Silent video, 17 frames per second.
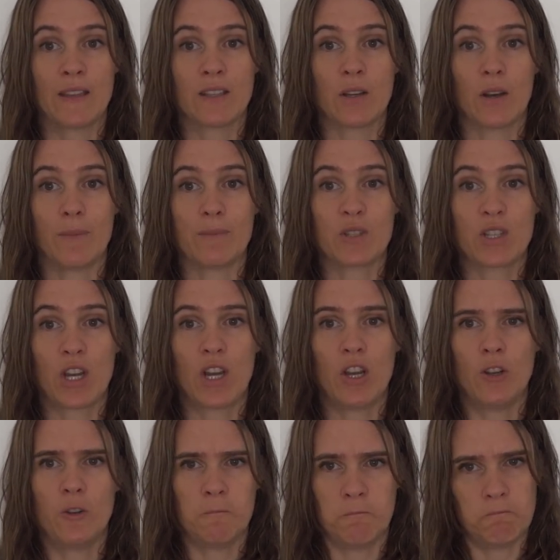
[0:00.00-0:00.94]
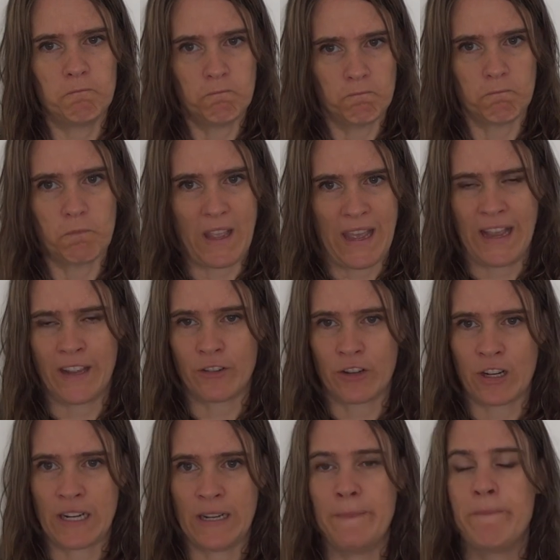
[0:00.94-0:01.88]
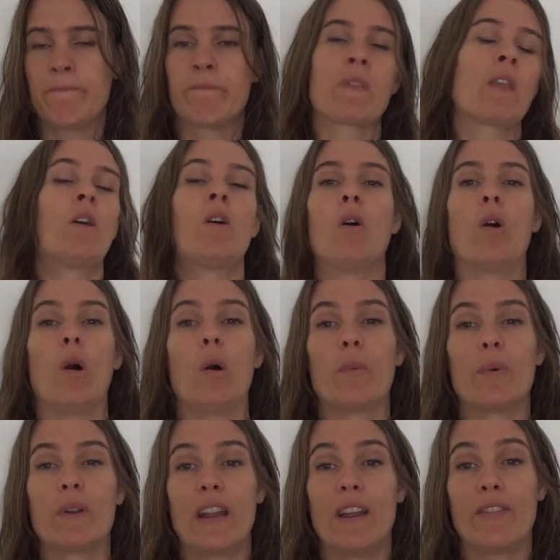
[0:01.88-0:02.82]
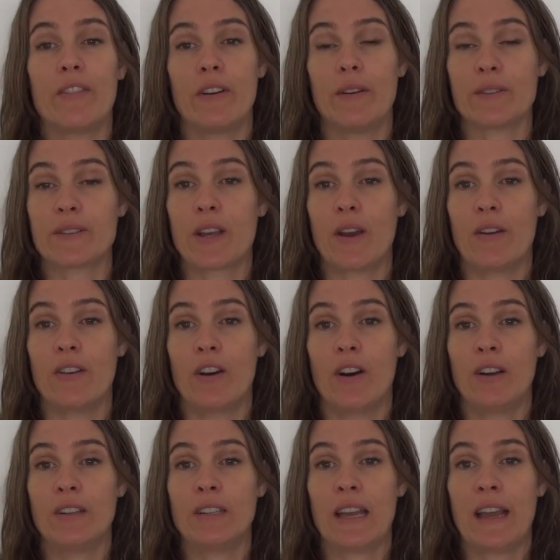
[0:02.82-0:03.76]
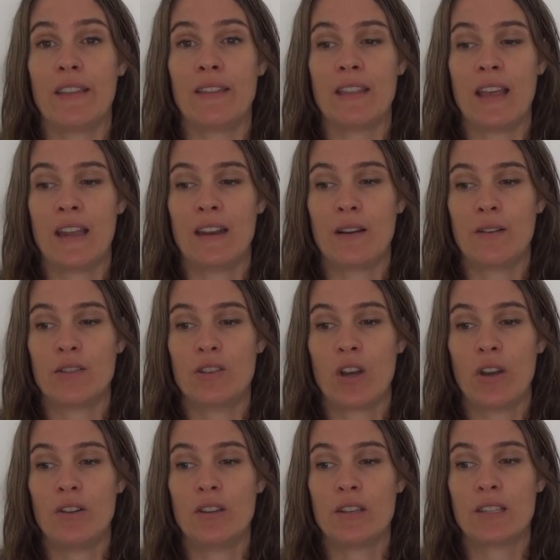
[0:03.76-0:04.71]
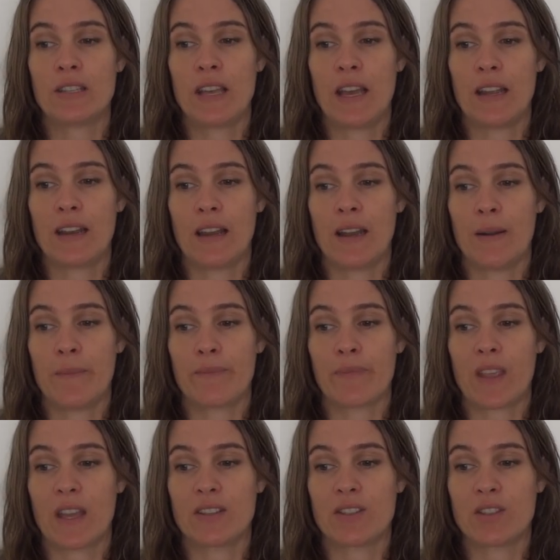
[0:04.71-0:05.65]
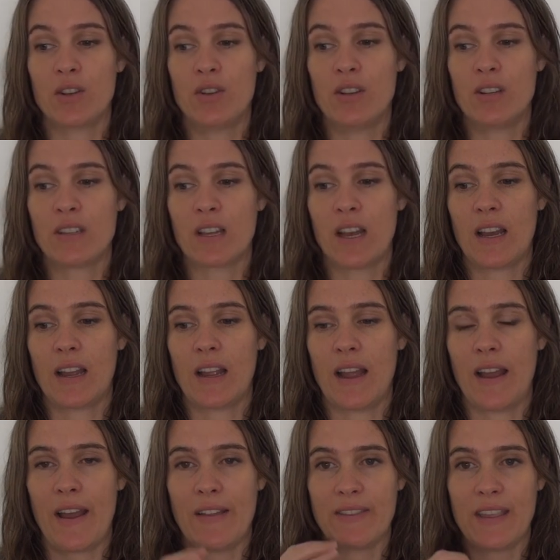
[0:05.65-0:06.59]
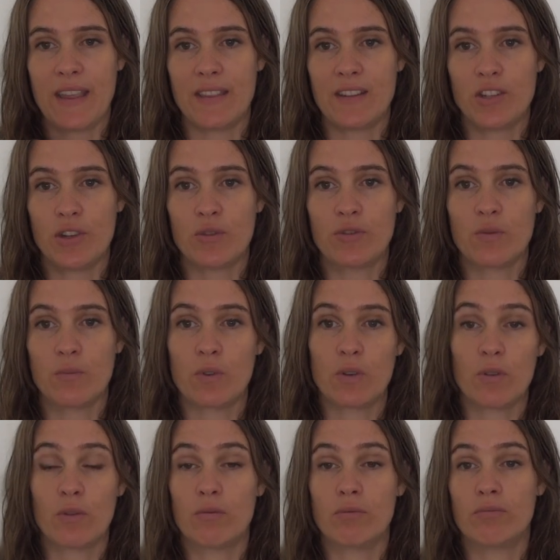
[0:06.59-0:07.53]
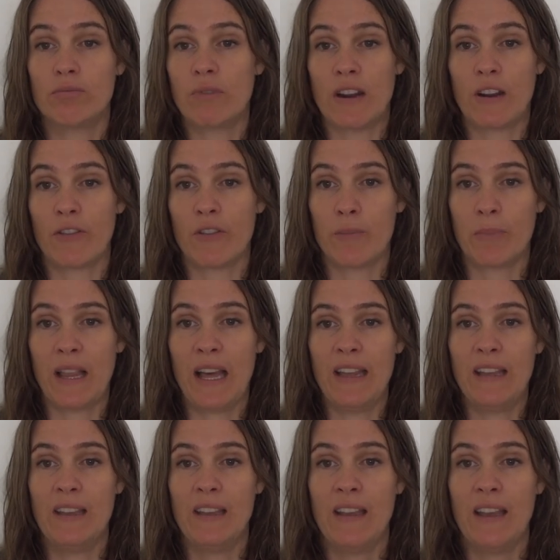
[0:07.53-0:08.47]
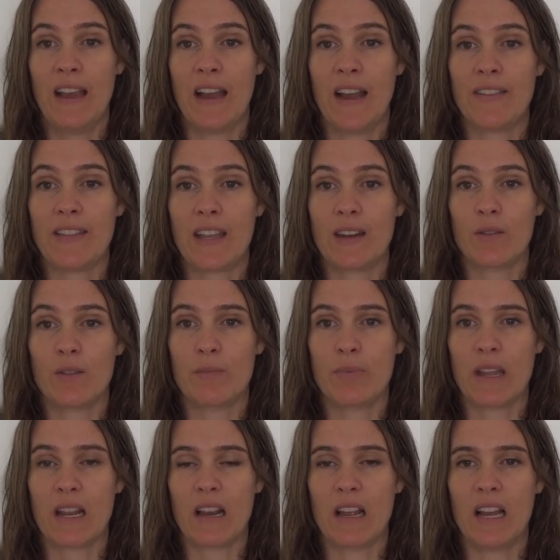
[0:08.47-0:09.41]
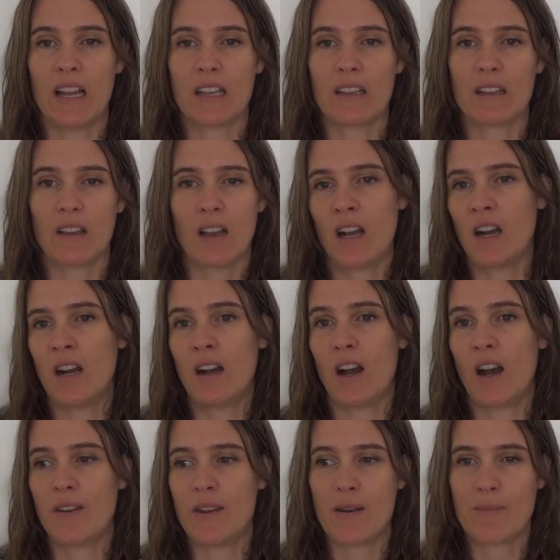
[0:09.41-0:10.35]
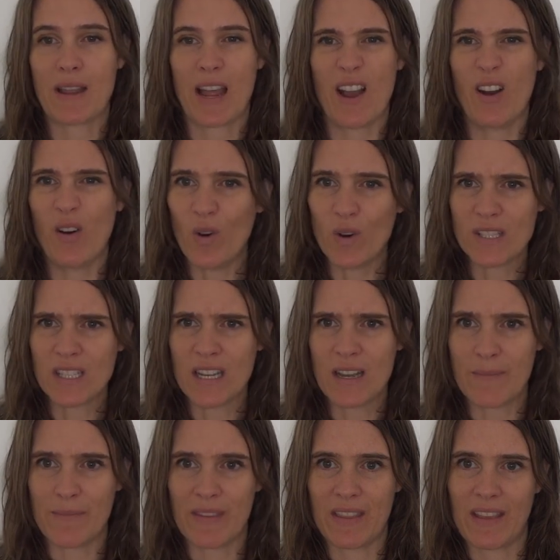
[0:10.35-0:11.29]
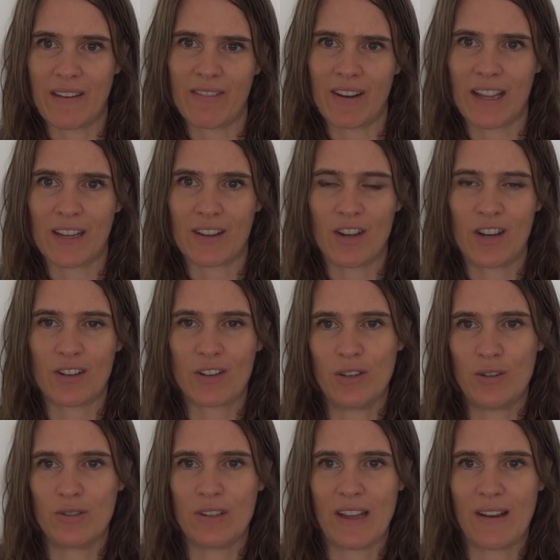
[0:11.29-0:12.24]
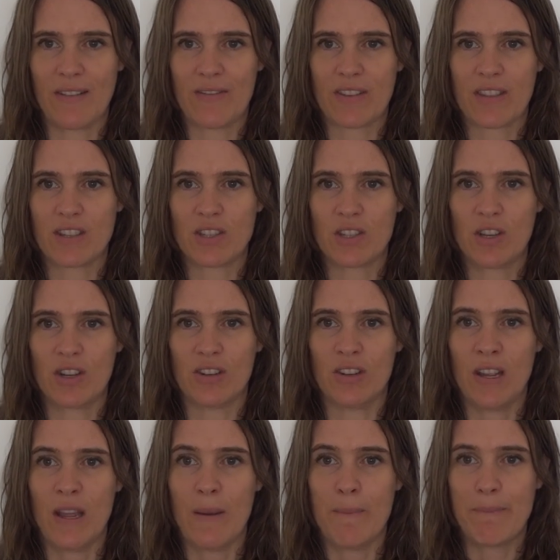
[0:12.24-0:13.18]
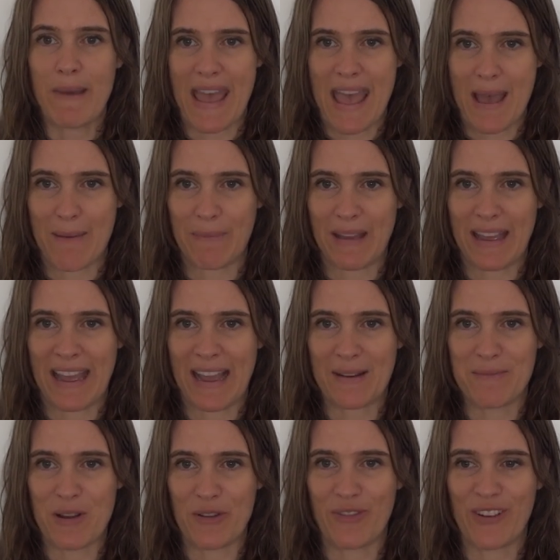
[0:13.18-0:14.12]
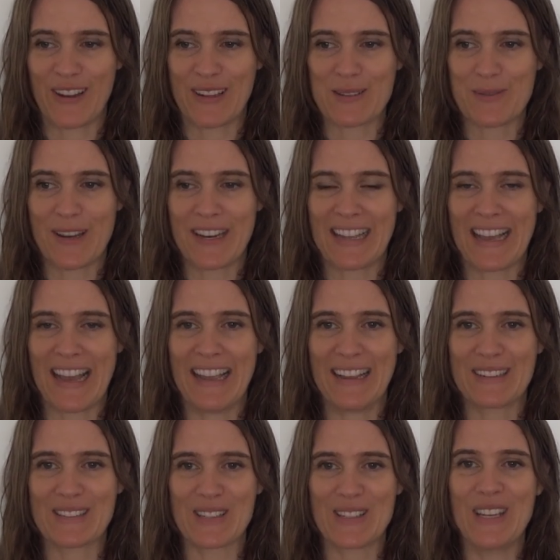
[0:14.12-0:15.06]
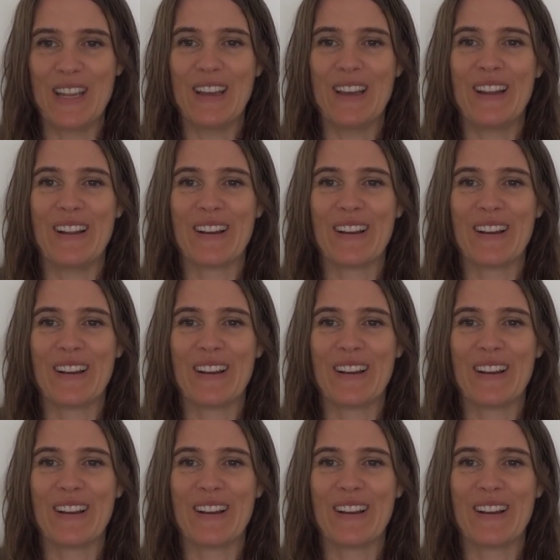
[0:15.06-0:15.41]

So I'm so angry or whatever I was going on. And then I would notice that as soon as I, and then the children would all run off and play. And then it would be like, and then I'd be like, awesome. They've like, gone, cool, now everything's good. Bam, out my feelings went again. Because